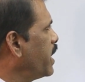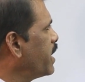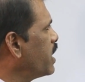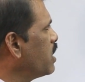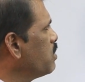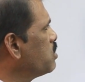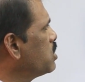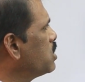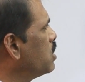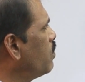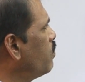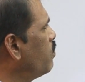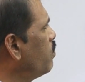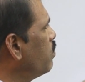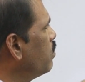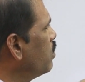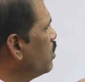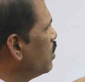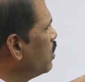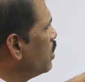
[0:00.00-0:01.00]
atoms of
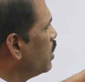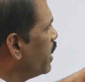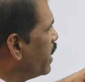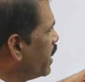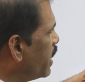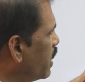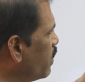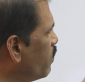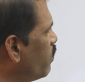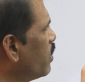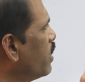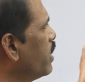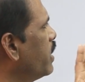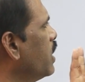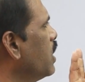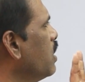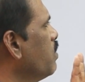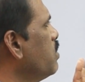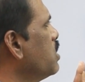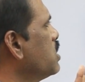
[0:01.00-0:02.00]

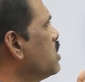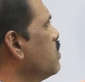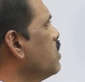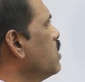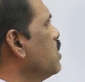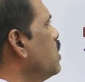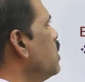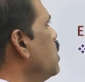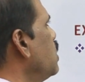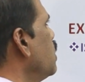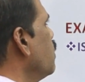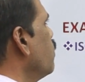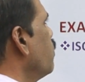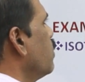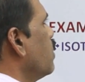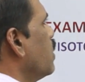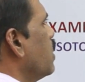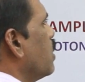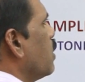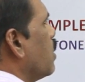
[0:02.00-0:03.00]
different elements with
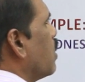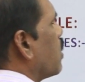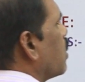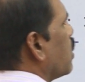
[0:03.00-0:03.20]
different